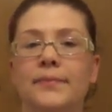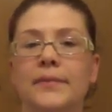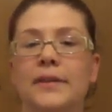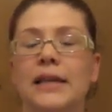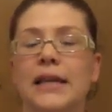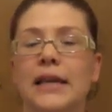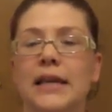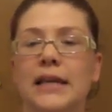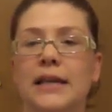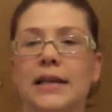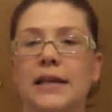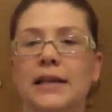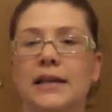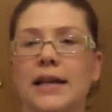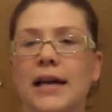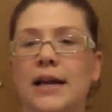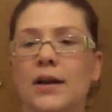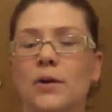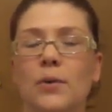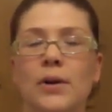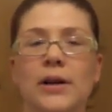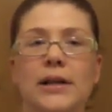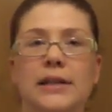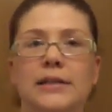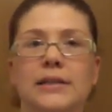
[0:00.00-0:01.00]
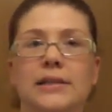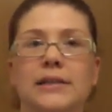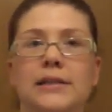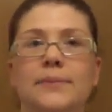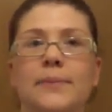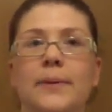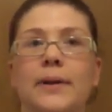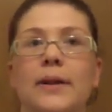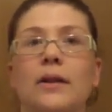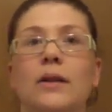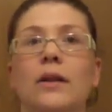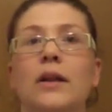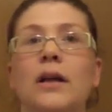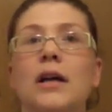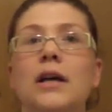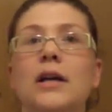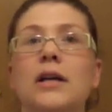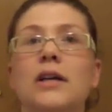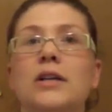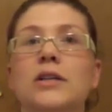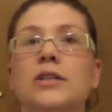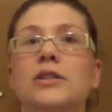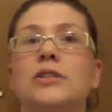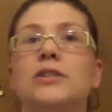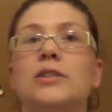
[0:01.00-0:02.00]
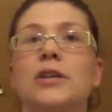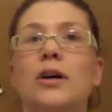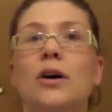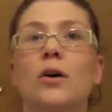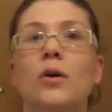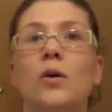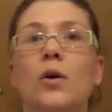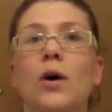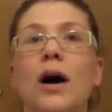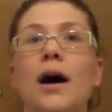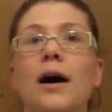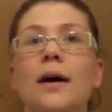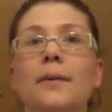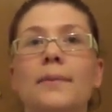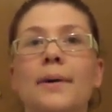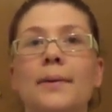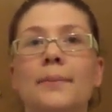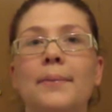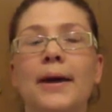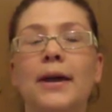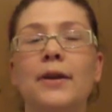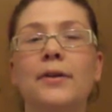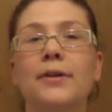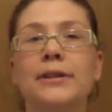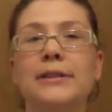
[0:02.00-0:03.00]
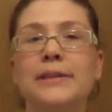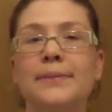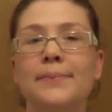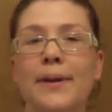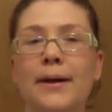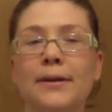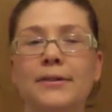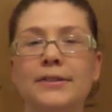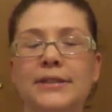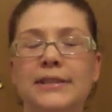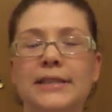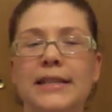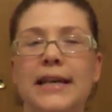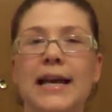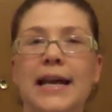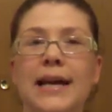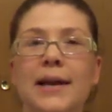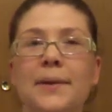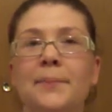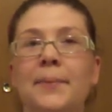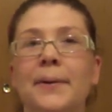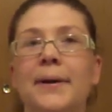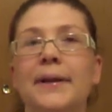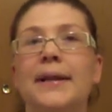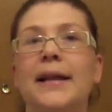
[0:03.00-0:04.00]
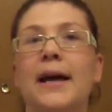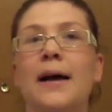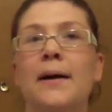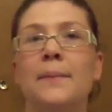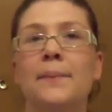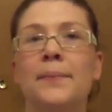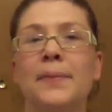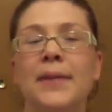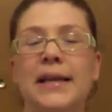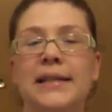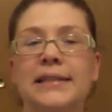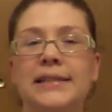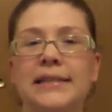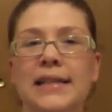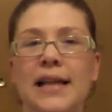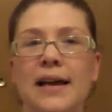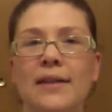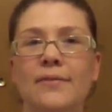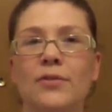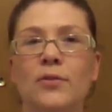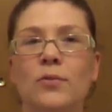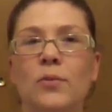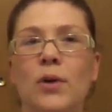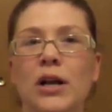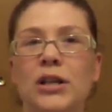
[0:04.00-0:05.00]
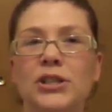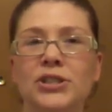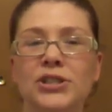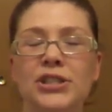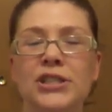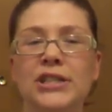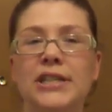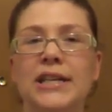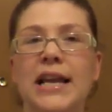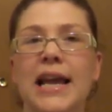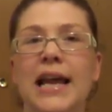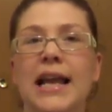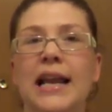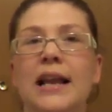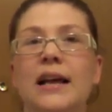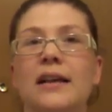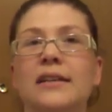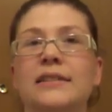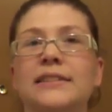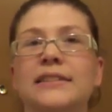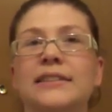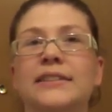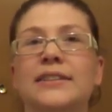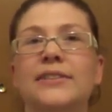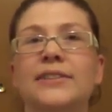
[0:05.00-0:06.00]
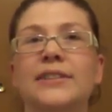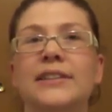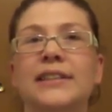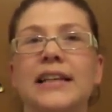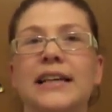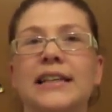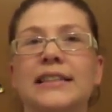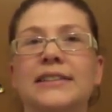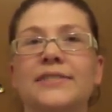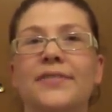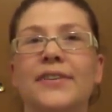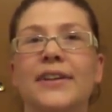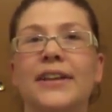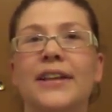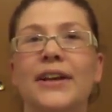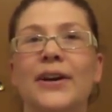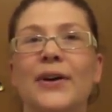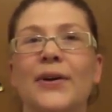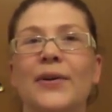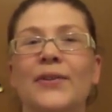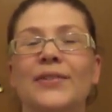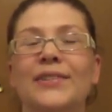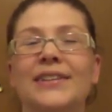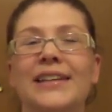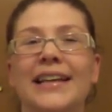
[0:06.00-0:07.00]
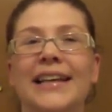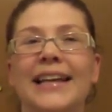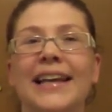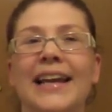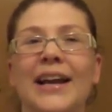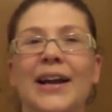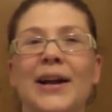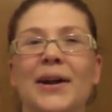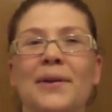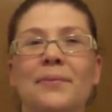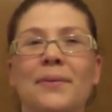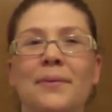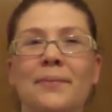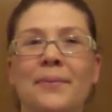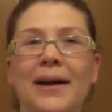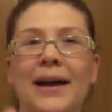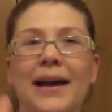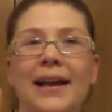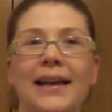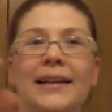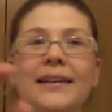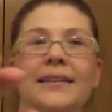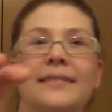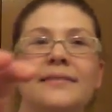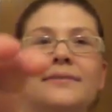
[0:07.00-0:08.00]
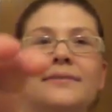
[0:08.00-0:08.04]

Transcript: get it. I don't want it to spill. So my battery is about to die, but thanks a lot for watching, and I'll see you in the next video. Take care. Bye-bye.